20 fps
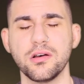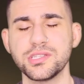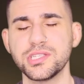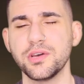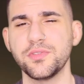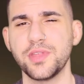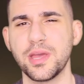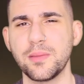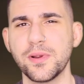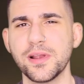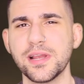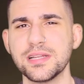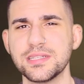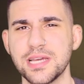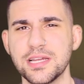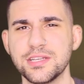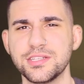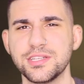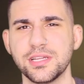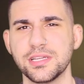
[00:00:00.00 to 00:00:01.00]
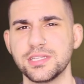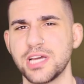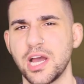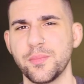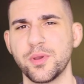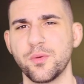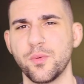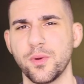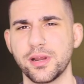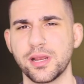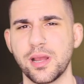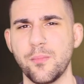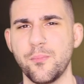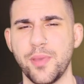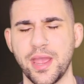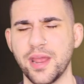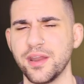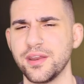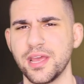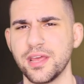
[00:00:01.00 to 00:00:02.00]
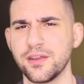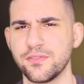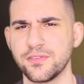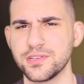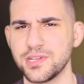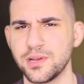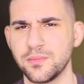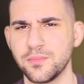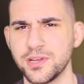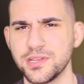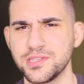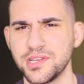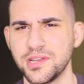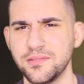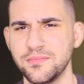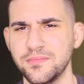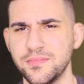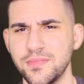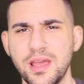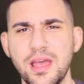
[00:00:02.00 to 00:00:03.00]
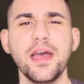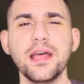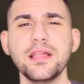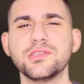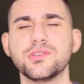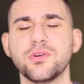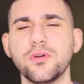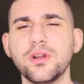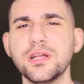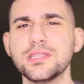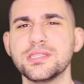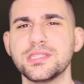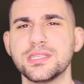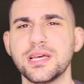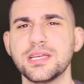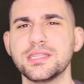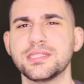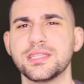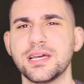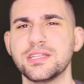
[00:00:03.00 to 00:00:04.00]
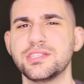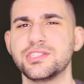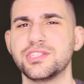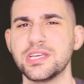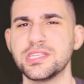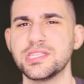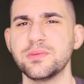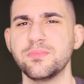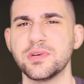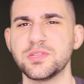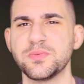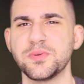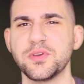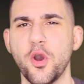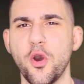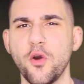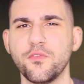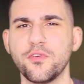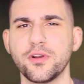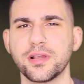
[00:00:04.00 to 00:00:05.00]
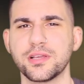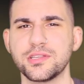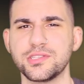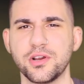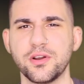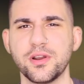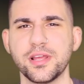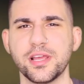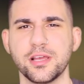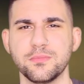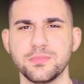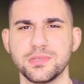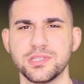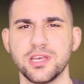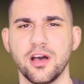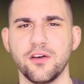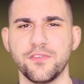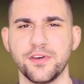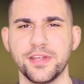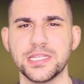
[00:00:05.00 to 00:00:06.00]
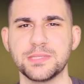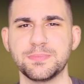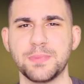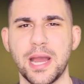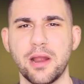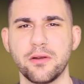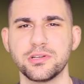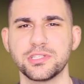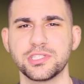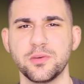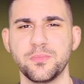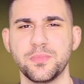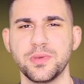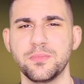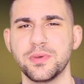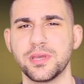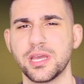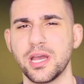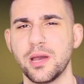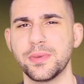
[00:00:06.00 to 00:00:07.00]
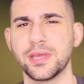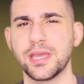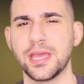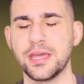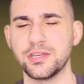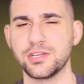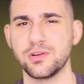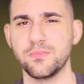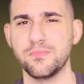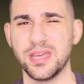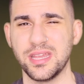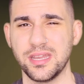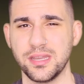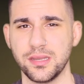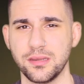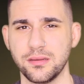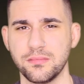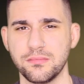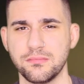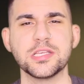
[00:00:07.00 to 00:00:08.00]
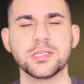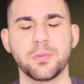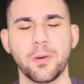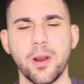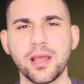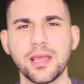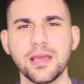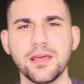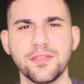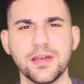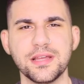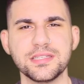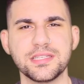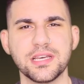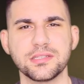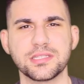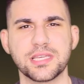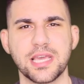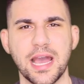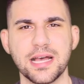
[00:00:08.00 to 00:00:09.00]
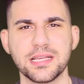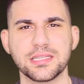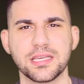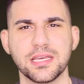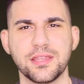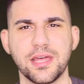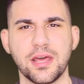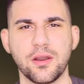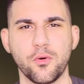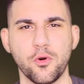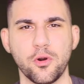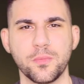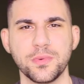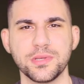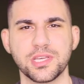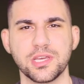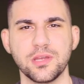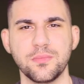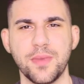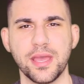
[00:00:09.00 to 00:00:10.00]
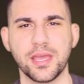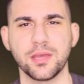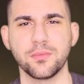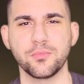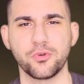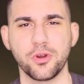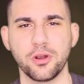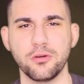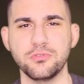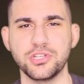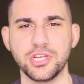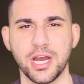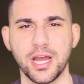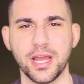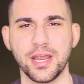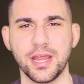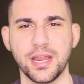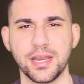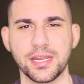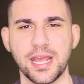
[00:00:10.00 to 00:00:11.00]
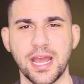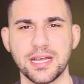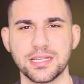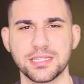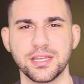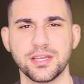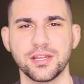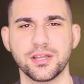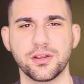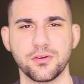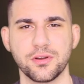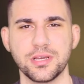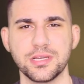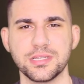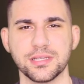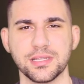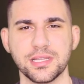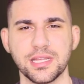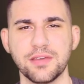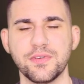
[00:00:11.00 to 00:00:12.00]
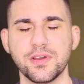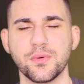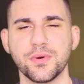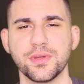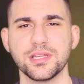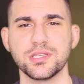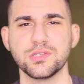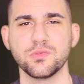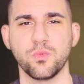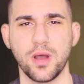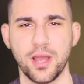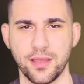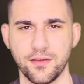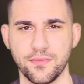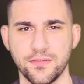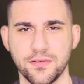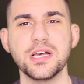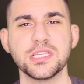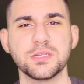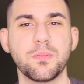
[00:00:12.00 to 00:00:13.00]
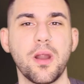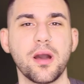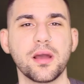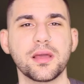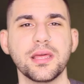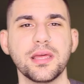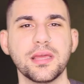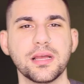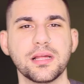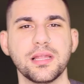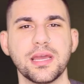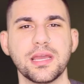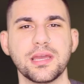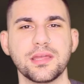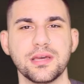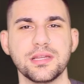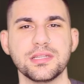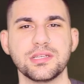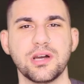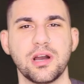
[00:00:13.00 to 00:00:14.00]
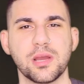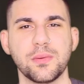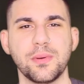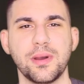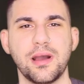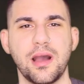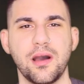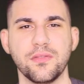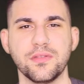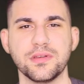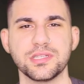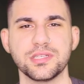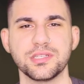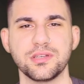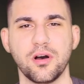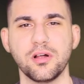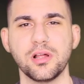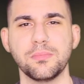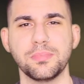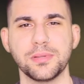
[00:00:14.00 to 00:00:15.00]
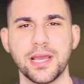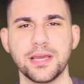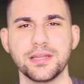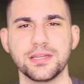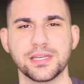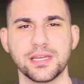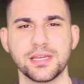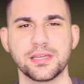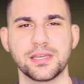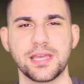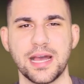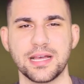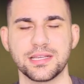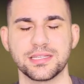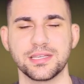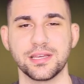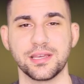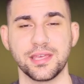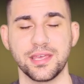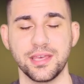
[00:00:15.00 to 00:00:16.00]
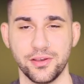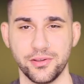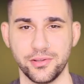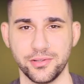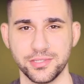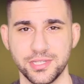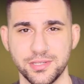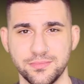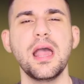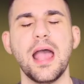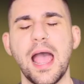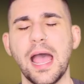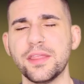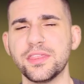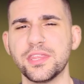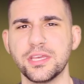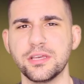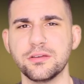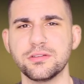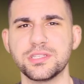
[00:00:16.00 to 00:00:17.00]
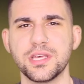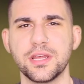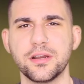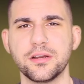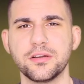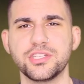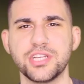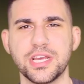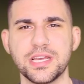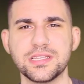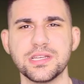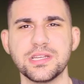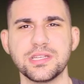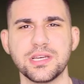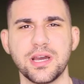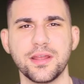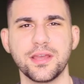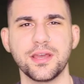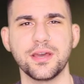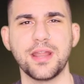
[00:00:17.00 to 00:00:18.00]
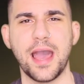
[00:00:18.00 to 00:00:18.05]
Also, they bring attention to Tommy wearing a band-aid for some reason. And Zordon says that Jason must be overexerting himself and his powers could be becoming intermittent. Sprocket then tells Gasket that Orbis can make him grow giant and Gasket agrees, leaving with his wife. Sprocket and Clank then talk about how this is all a plan to get Gasket killed. At the youth center, Jason, Tanya,